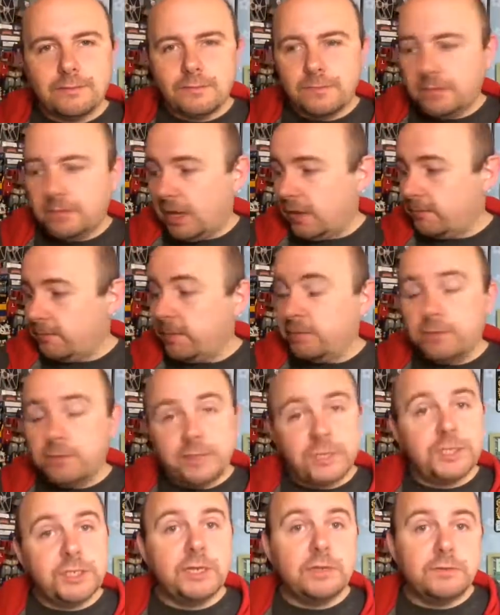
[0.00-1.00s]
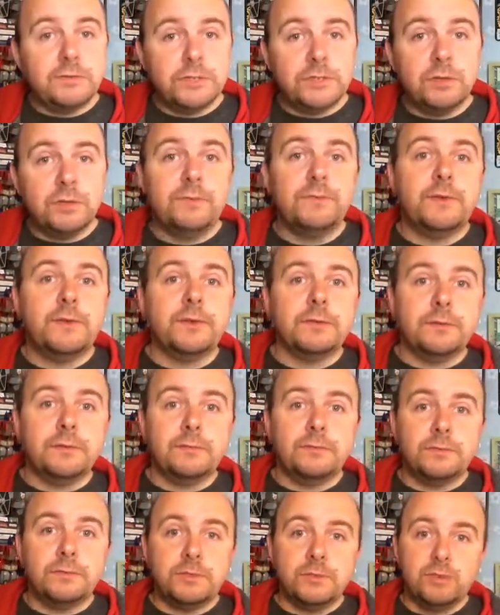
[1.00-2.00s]
they've been really generous so far.
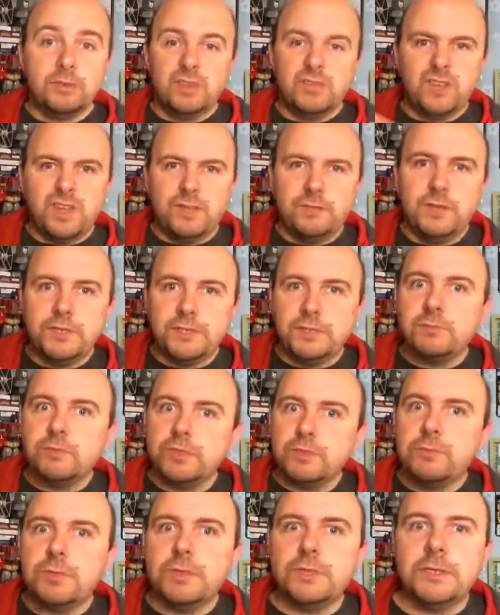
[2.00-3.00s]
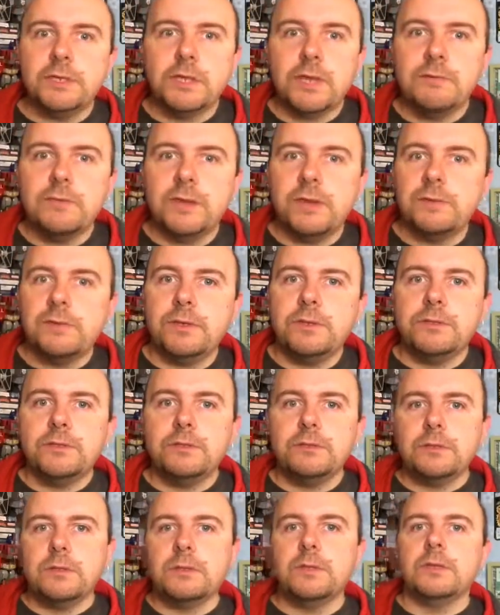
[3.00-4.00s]
So I'm going to try and raise as much money as I can that way
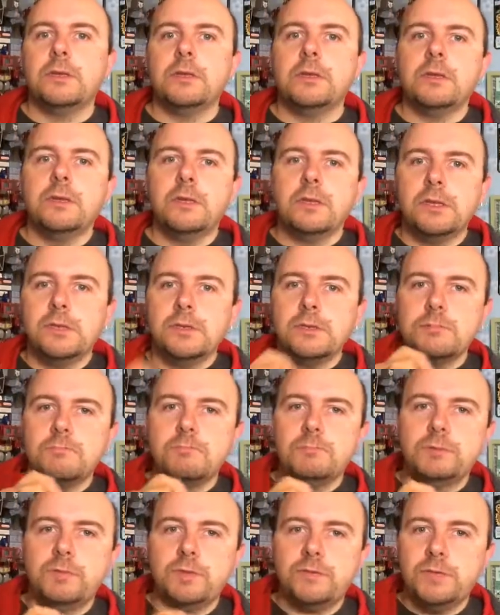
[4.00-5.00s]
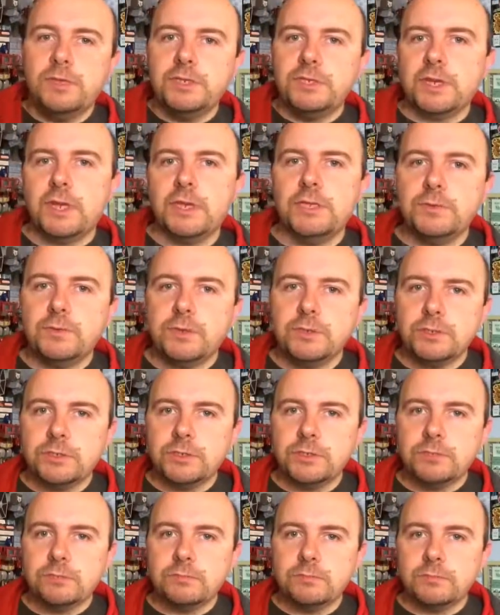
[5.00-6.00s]
too. So if you decide you want
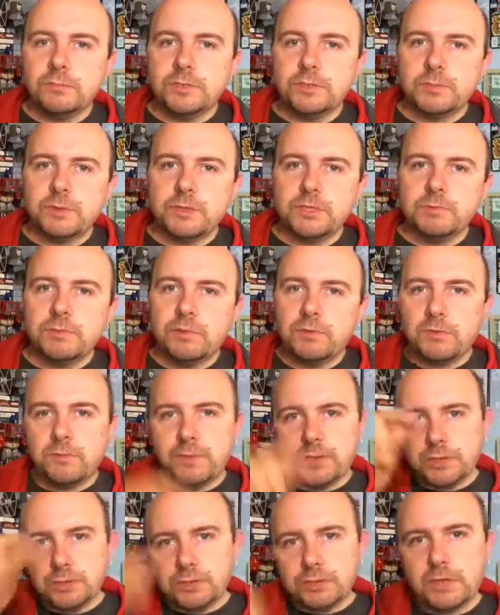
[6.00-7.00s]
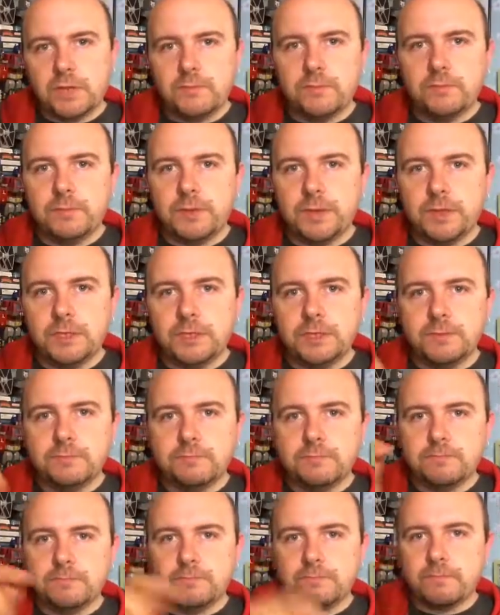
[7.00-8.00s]
to sponsor me through my Just Giving page,
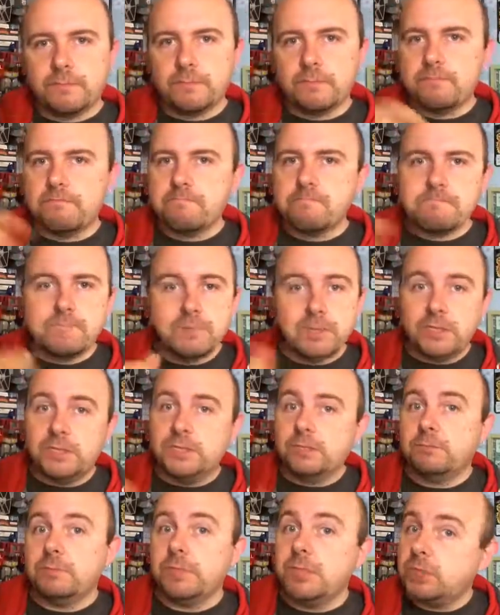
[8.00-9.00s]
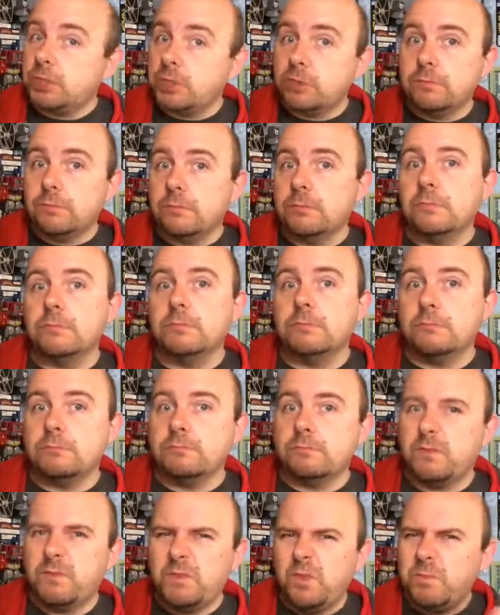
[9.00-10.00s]
please do.
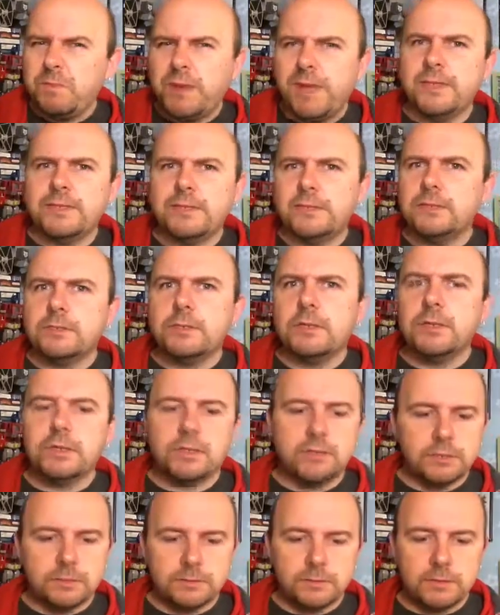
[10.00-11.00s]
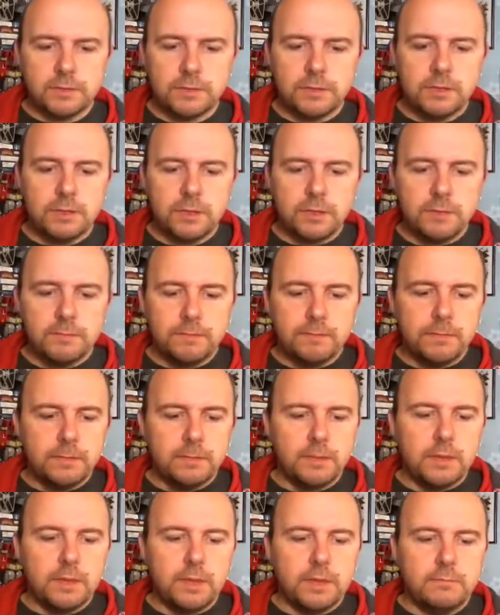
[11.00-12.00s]
A few pence, that's all it costs,
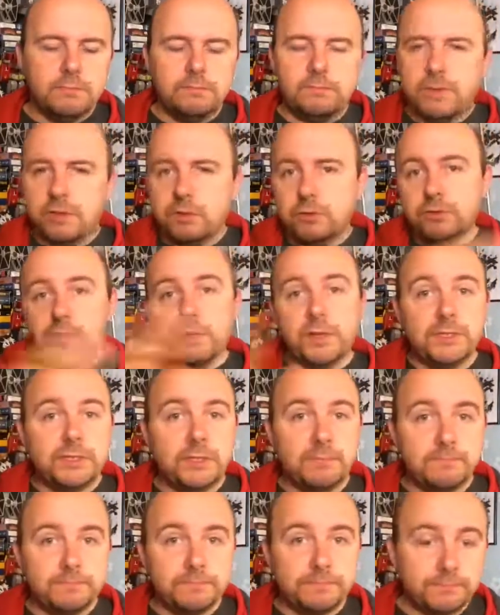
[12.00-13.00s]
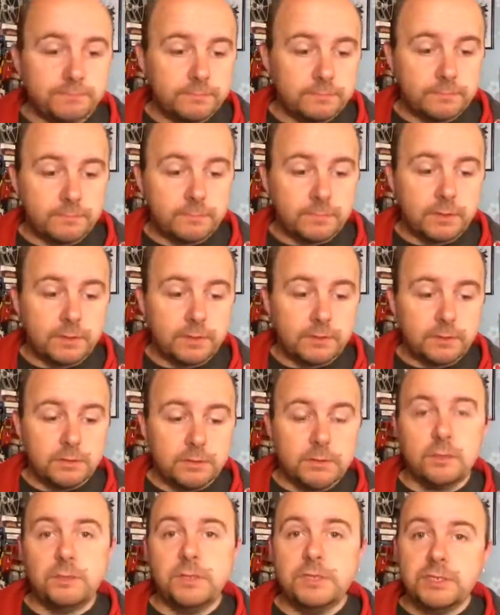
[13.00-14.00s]
and it'll go straight to them.
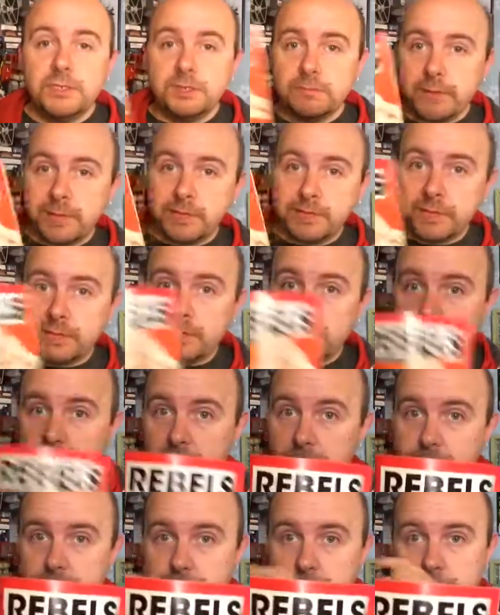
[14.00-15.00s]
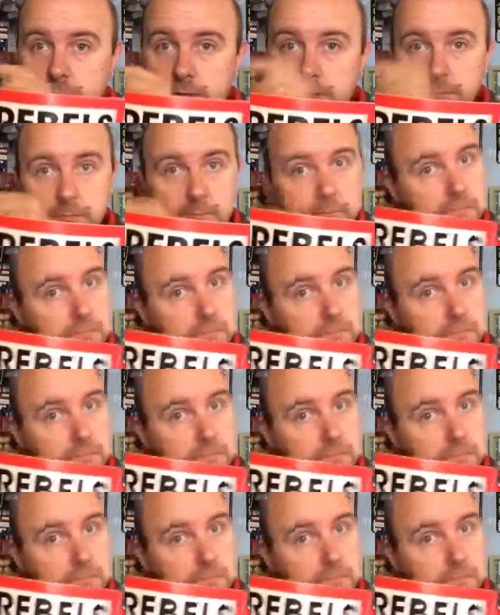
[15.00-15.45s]
So this is the magazine that came with the